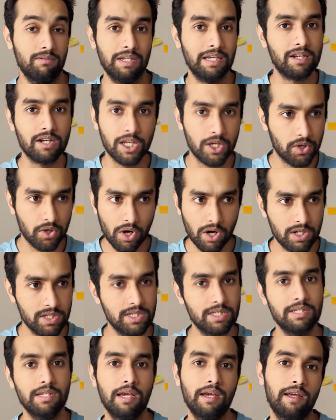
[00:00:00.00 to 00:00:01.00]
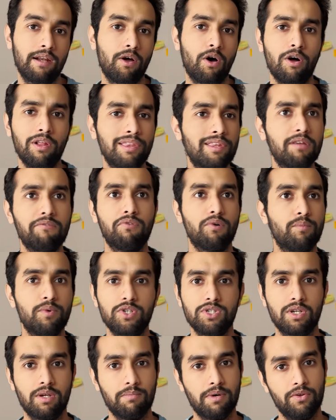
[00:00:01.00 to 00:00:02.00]
degree costs and all the
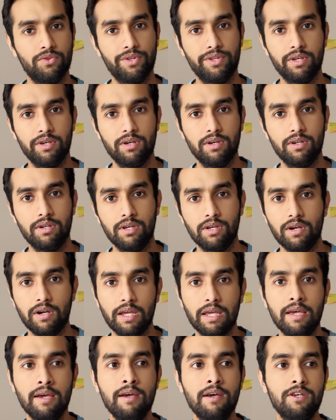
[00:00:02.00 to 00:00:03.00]
information about the degree.